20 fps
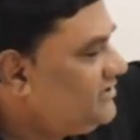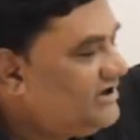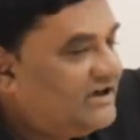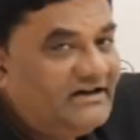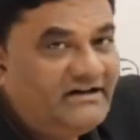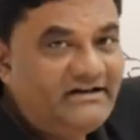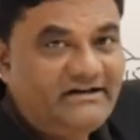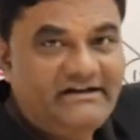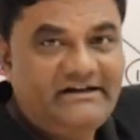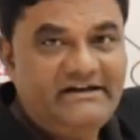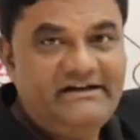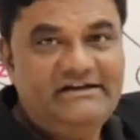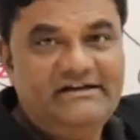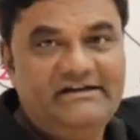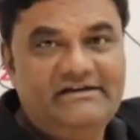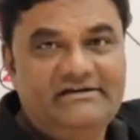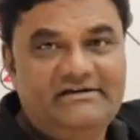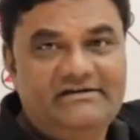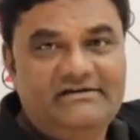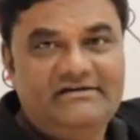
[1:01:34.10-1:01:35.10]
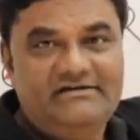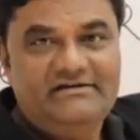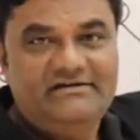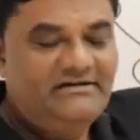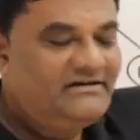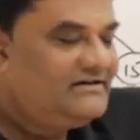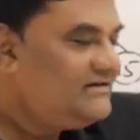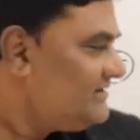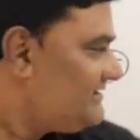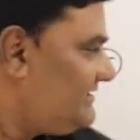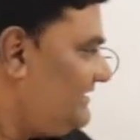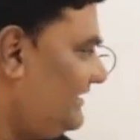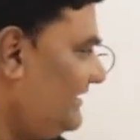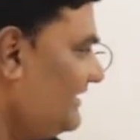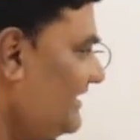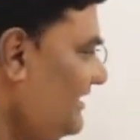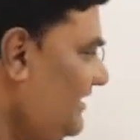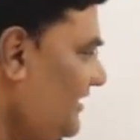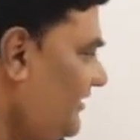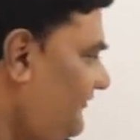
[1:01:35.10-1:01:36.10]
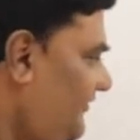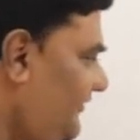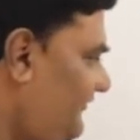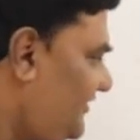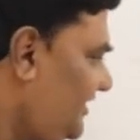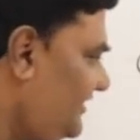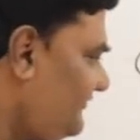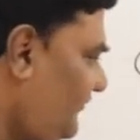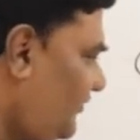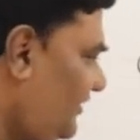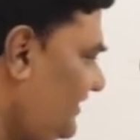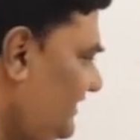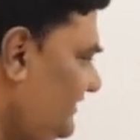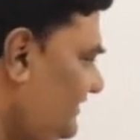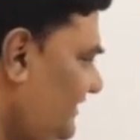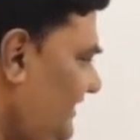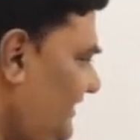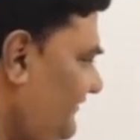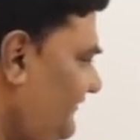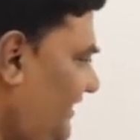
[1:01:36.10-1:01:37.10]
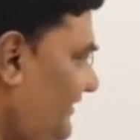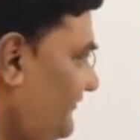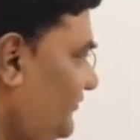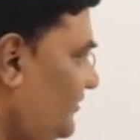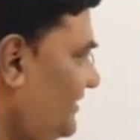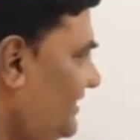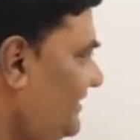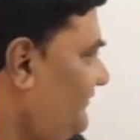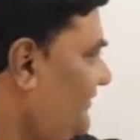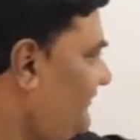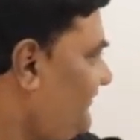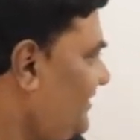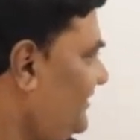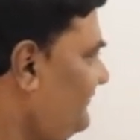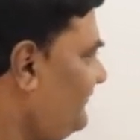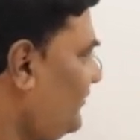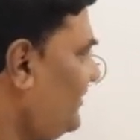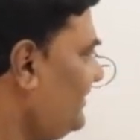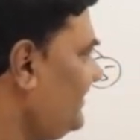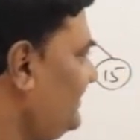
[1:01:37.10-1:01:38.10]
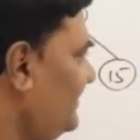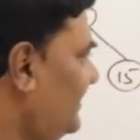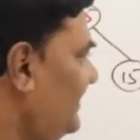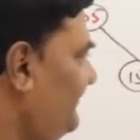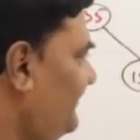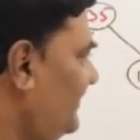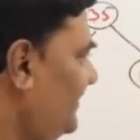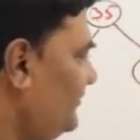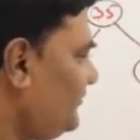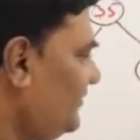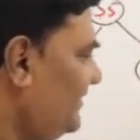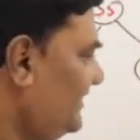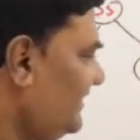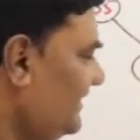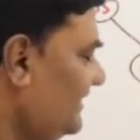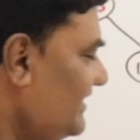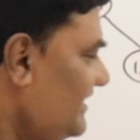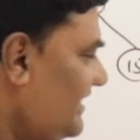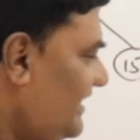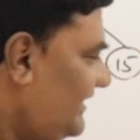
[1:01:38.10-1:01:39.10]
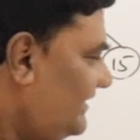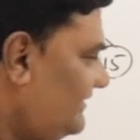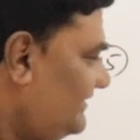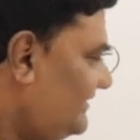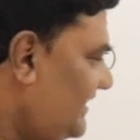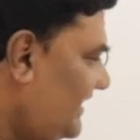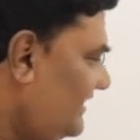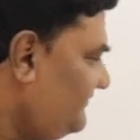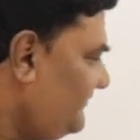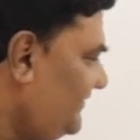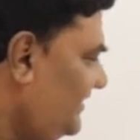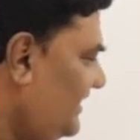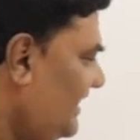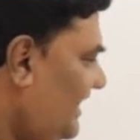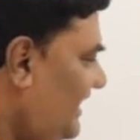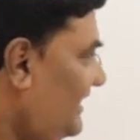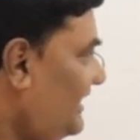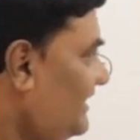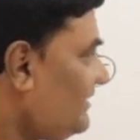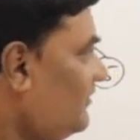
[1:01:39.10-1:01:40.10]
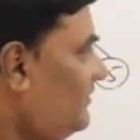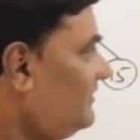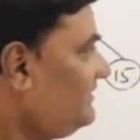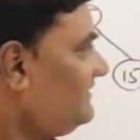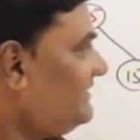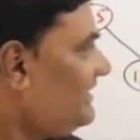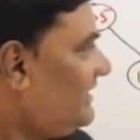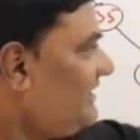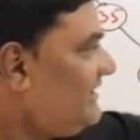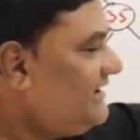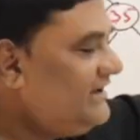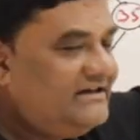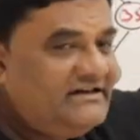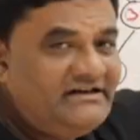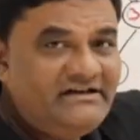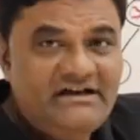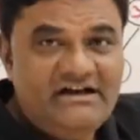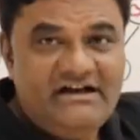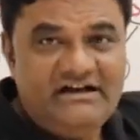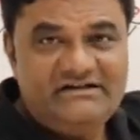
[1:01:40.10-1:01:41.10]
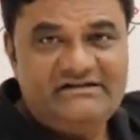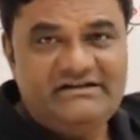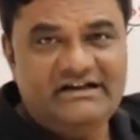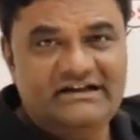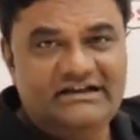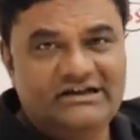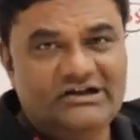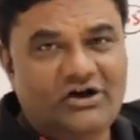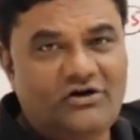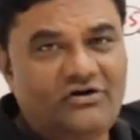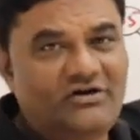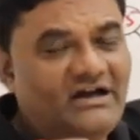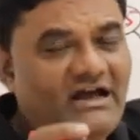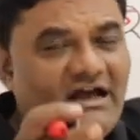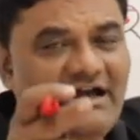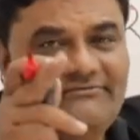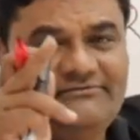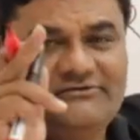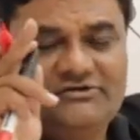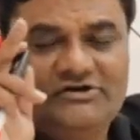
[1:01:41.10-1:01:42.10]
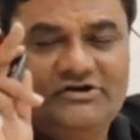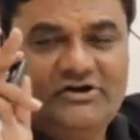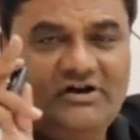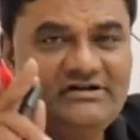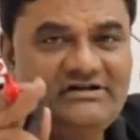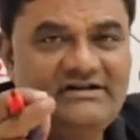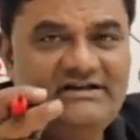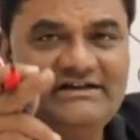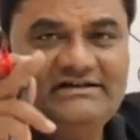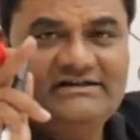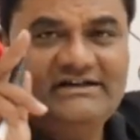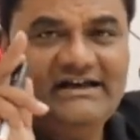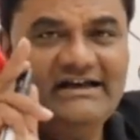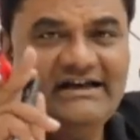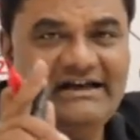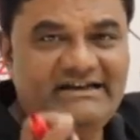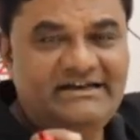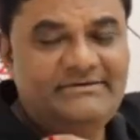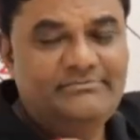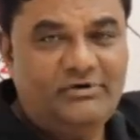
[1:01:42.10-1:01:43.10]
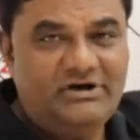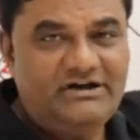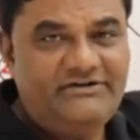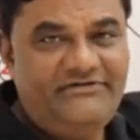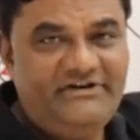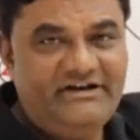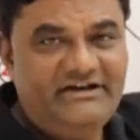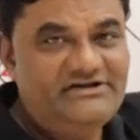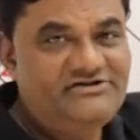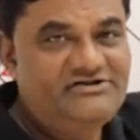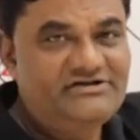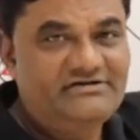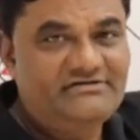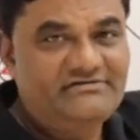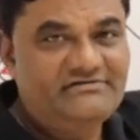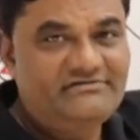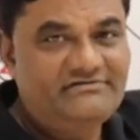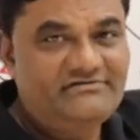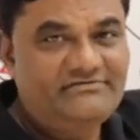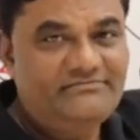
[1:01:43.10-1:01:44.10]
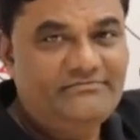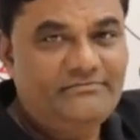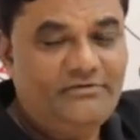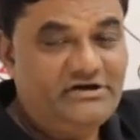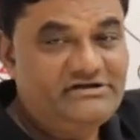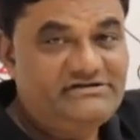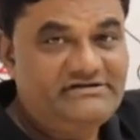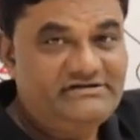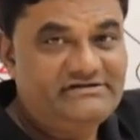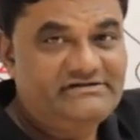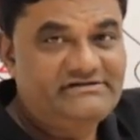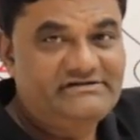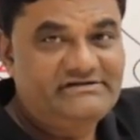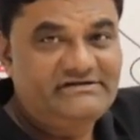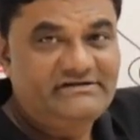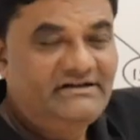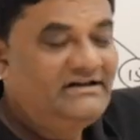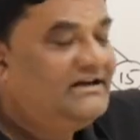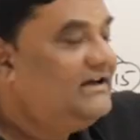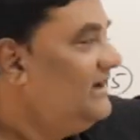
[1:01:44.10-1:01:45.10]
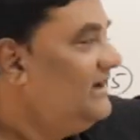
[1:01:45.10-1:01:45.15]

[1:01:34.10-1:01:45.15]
to 30. See, 15, 40, 35, 20, 15, 40, 35, 20. Then we are on 30. Till now I have not done any modification. Watch this.